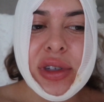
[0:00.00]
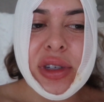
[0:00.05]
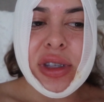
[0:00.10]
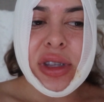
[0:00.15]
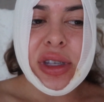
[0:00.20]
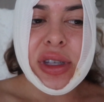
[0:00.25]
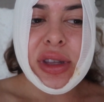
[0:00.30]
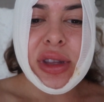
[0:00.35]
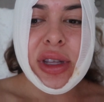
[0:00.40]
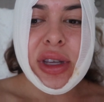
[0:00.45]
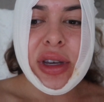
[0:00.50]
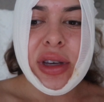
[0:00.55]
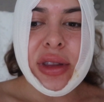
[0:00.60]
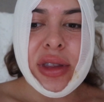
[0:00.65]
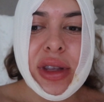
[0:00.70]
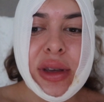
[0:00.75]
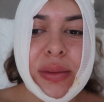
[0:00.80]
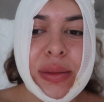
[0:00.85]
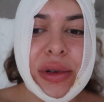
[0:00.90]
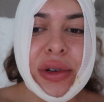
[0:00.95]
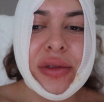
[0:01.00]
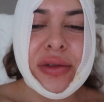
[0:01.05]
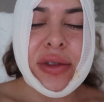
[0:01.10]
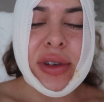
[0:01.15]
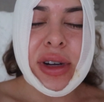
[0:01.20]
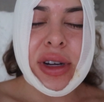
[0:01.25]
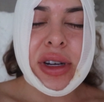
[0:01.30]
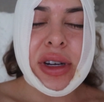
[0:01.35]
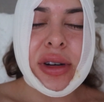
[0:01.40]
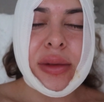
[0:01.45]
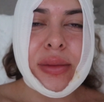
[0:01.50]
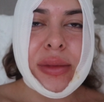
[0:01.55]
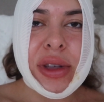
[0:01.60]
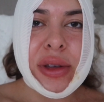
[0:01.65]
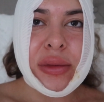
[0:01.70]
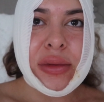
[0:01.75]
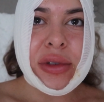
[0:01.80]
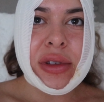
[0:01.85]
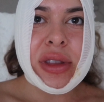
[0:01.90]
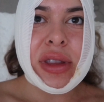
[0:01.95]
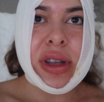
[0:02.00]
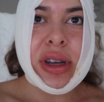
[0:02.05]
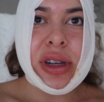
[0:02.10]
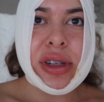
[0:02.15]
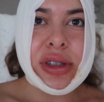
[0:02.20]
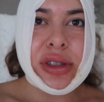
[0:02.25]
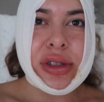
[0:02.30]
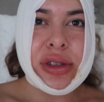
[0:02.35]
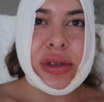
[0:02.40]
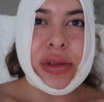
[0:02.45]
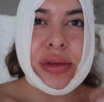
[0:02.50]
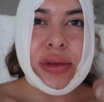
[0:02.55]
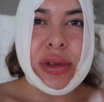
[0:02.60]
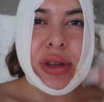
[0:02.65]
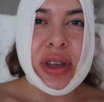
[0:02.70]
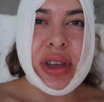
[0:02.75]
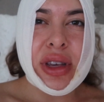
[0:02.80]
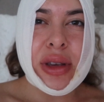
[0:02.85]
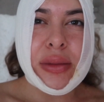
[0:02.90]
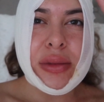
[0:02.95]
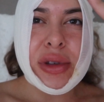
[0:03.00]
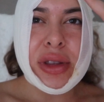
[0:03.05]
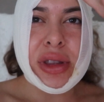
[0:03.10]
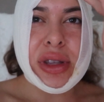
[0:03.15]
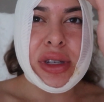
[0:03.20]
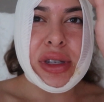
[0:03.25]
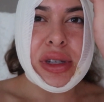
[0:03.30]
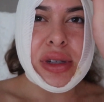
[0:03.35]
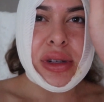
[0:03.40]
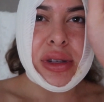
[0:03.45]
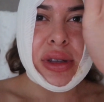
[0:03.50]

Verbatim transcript: and then they they provided me with that too that came with the